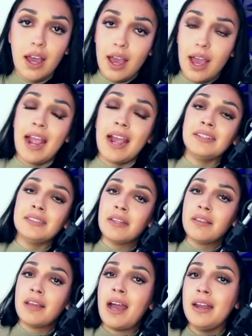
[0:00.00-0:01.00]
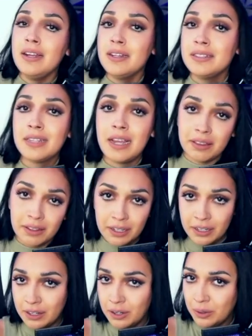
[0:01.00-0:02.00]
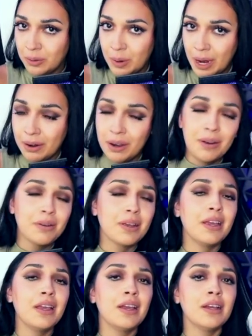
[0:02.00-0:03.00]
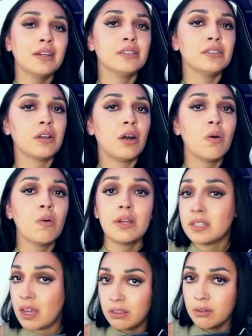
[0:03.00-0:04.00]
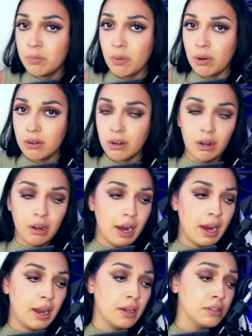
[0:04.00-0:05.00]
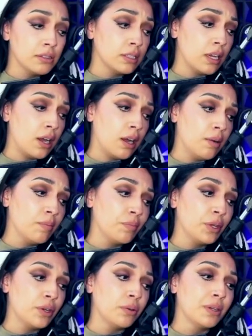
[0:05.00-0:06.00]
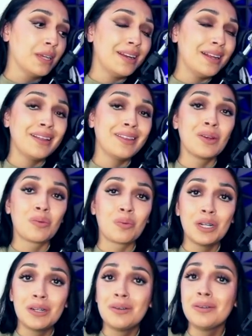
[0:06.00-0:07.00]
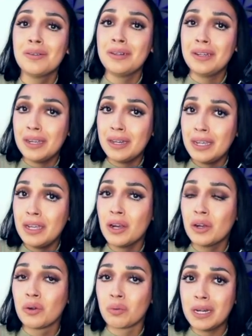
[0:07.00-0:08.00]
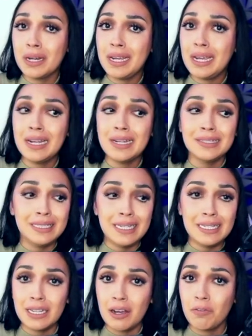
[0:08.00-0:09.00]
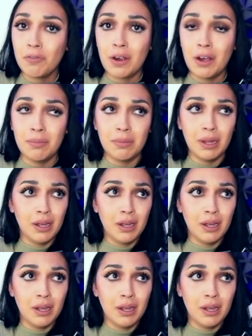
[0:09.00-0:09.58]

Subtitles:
And that is Anthony Aguero. He is always at the border and, you know, getting the real nitty gritty detail from,